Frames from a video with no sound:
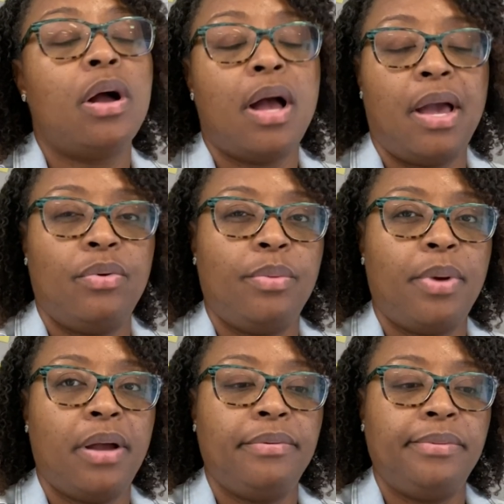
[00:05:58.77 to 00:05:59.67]
I will
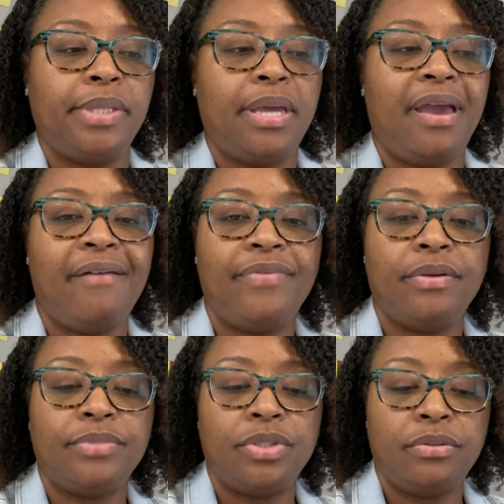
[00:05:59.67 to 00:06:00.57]
probably have
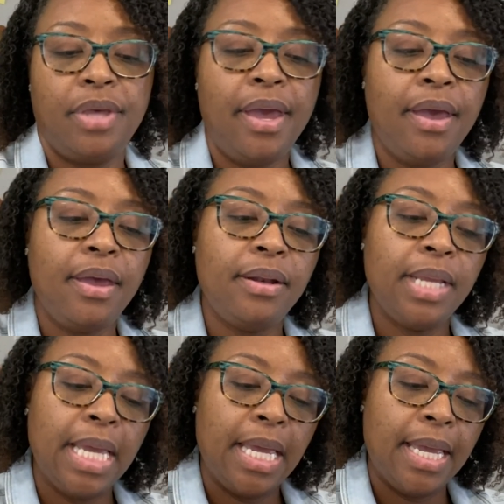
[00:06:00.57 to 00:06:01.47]
them do that.
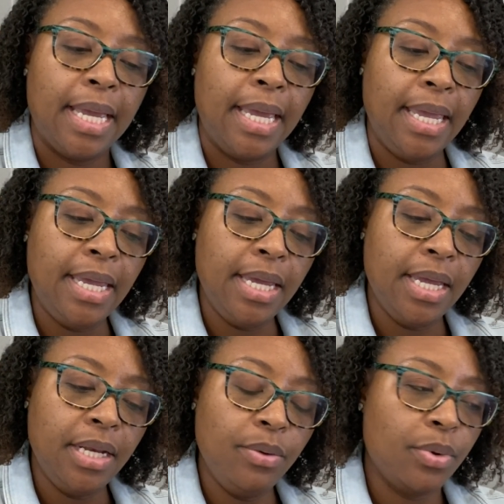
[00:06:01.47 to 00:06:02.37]

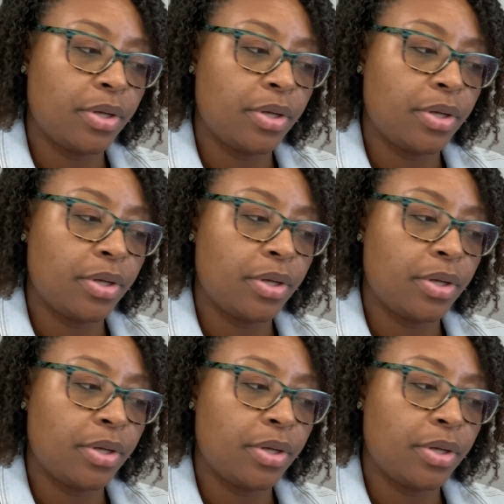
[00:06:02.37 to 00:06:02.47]
And we're